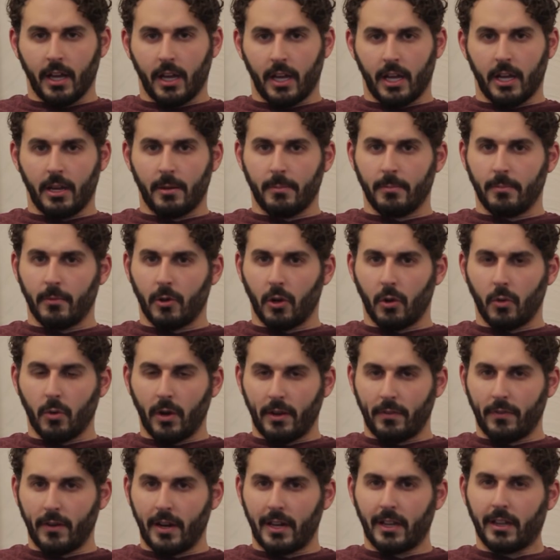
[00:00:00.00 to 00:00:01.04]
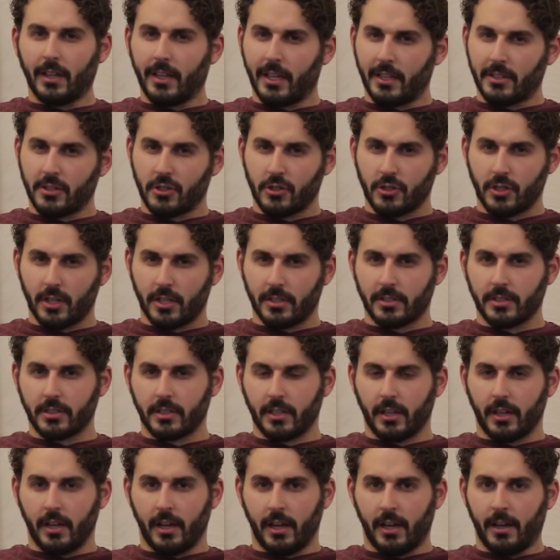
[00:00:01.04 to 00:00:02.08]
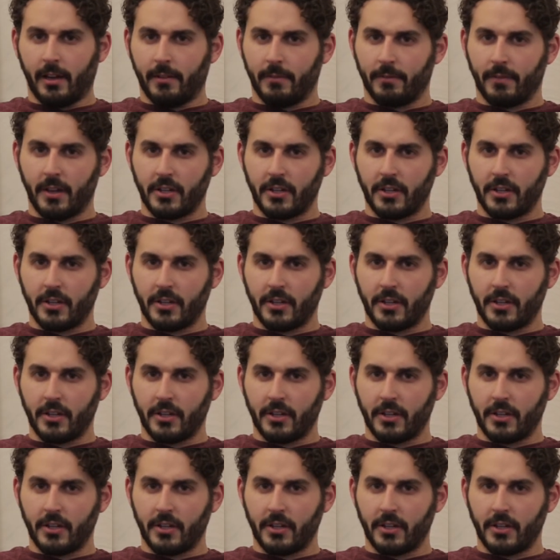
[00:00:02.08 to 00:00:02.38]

um, quite frankly, it's just uh,